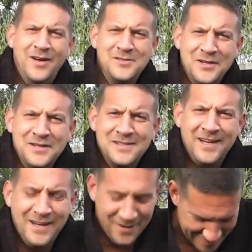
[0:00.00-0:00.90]
Right, as you can
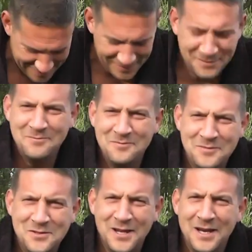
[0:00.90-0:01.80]
see guys,
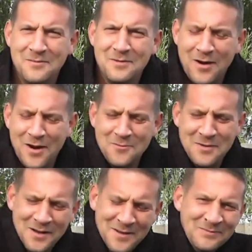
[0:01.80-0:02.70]
I'm still in my robe
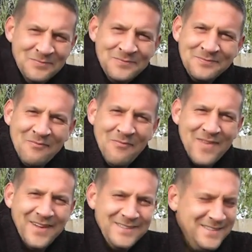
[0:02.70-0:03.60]

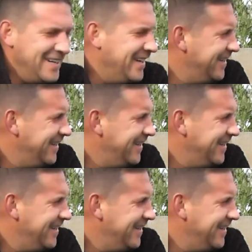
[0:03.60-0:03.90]
and